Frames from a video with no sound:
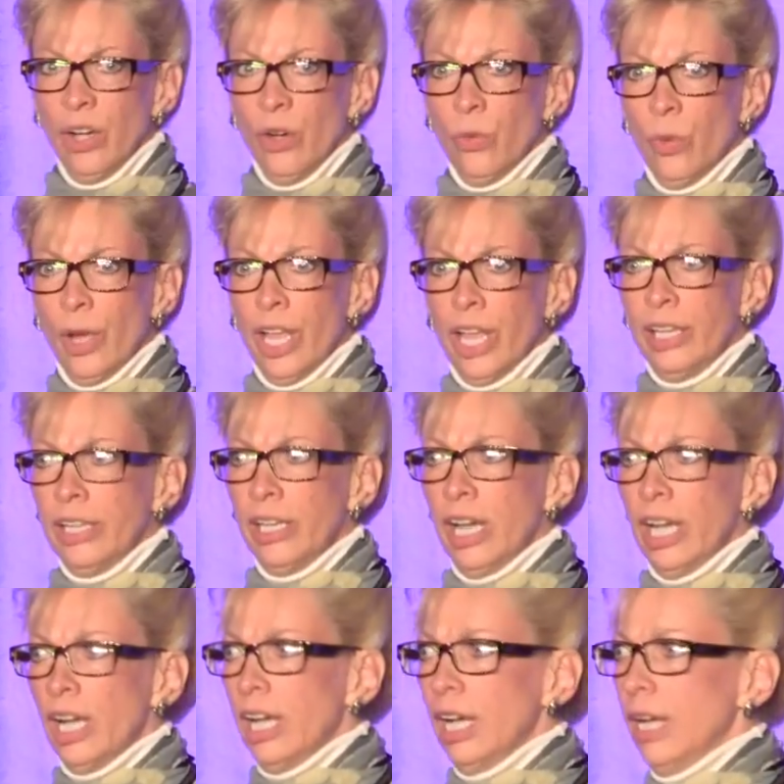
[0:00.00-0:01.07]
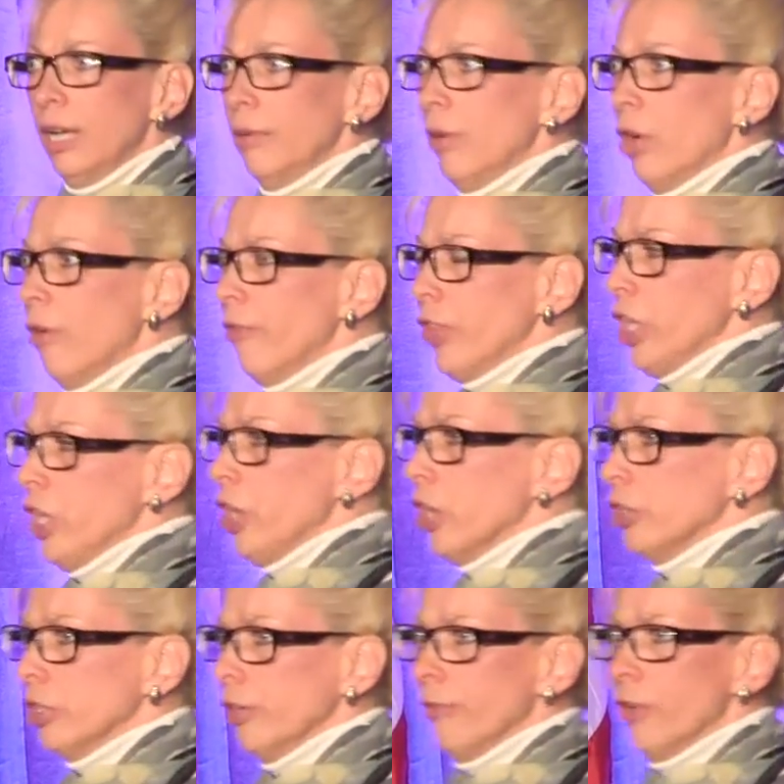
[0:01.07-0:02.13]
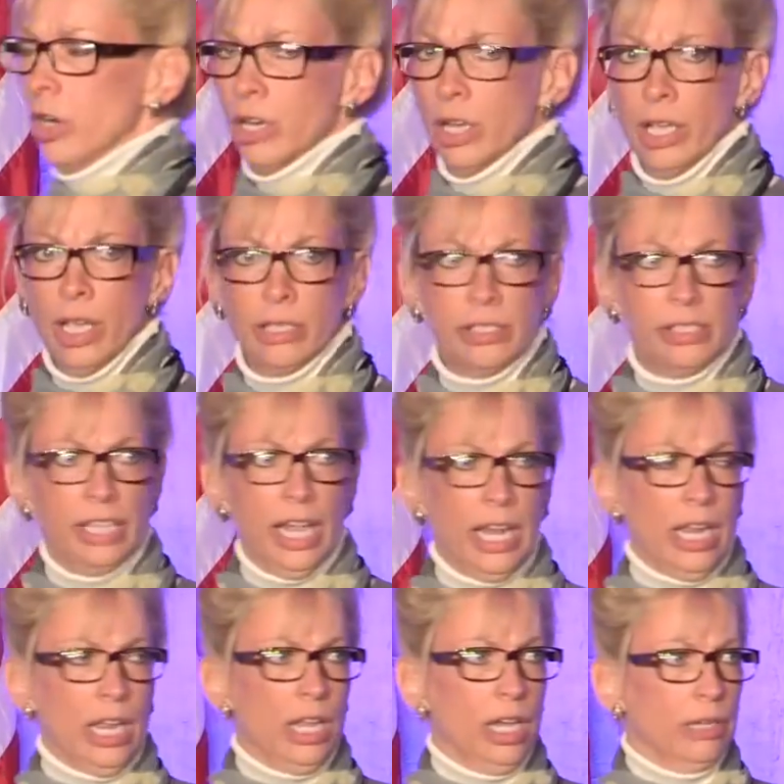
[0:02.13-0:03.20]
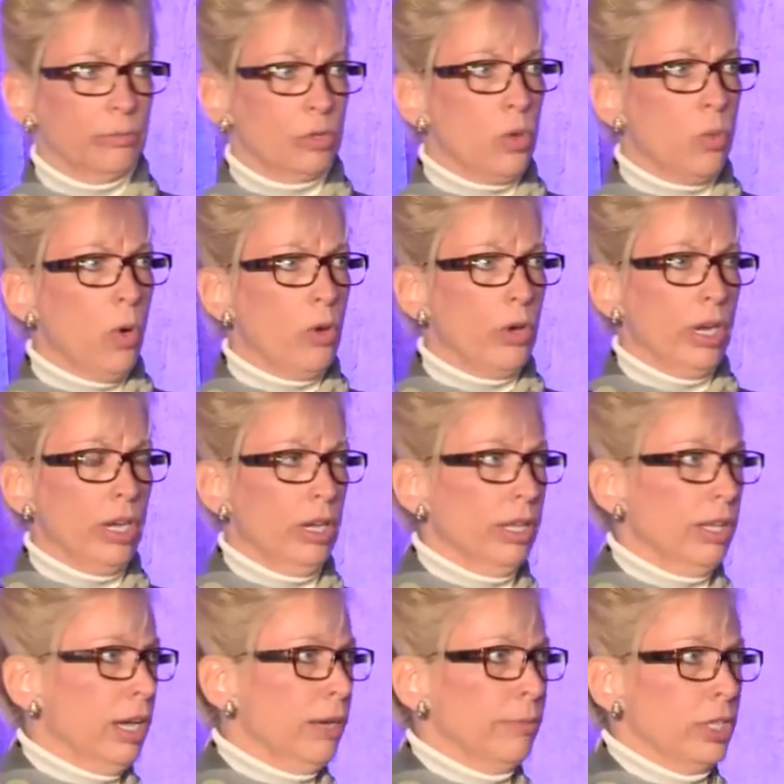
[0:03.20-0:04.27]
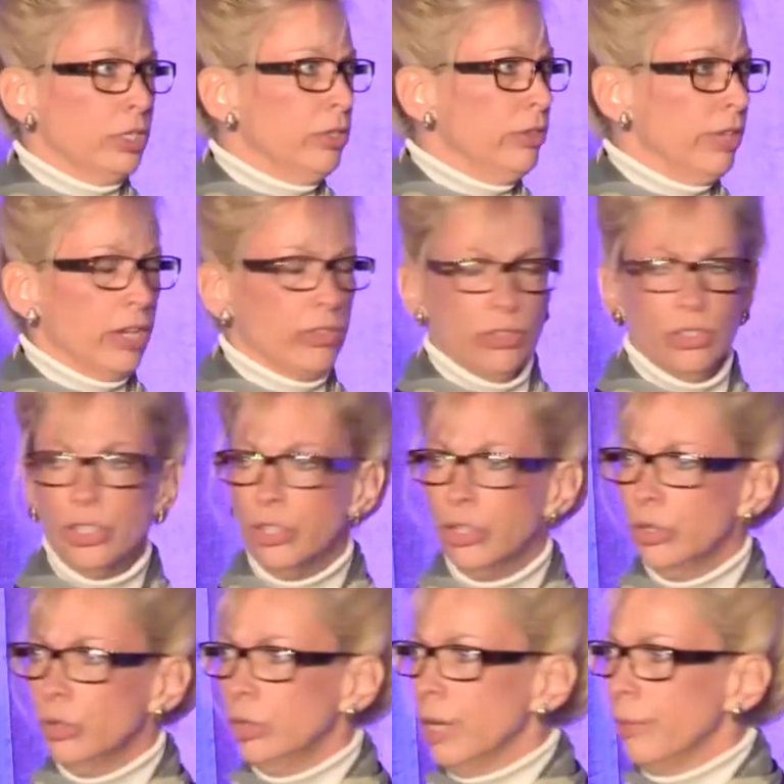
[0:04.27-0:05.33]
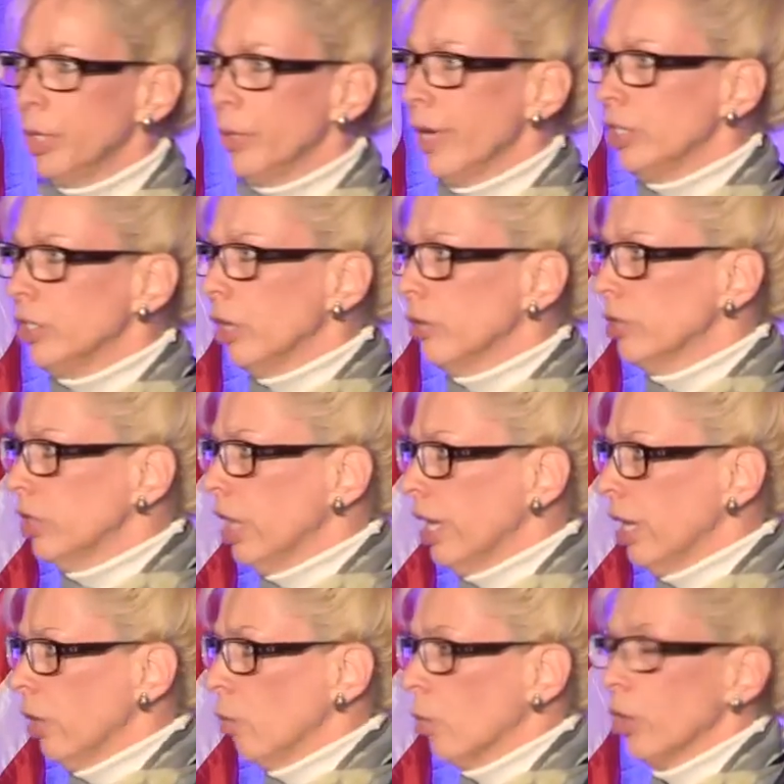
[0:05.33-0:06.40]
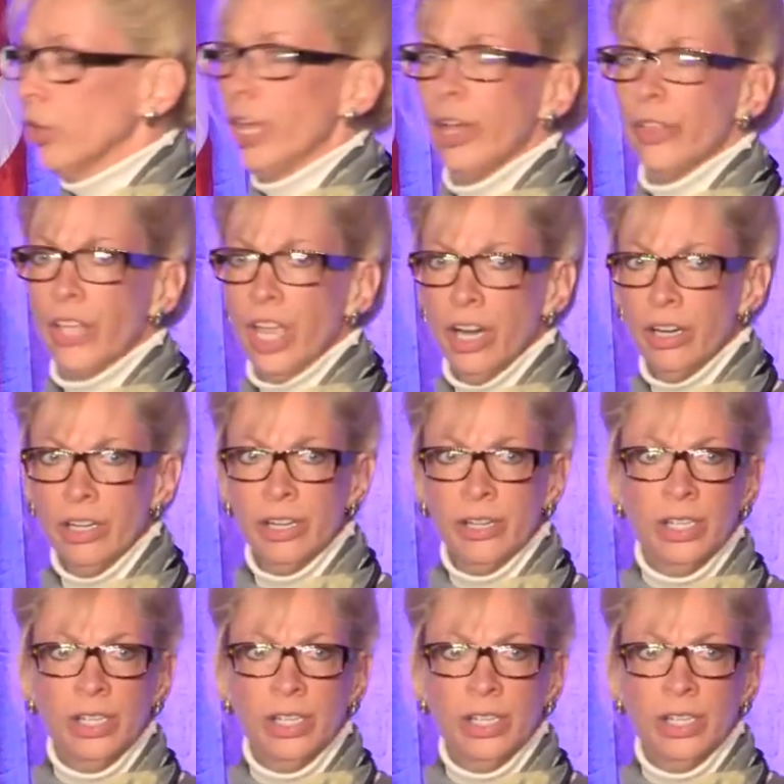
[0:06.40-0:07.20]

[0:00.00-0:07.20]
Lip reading: When, over the years, you've heard a study quoted, a 2002 WHO study on world healthcare,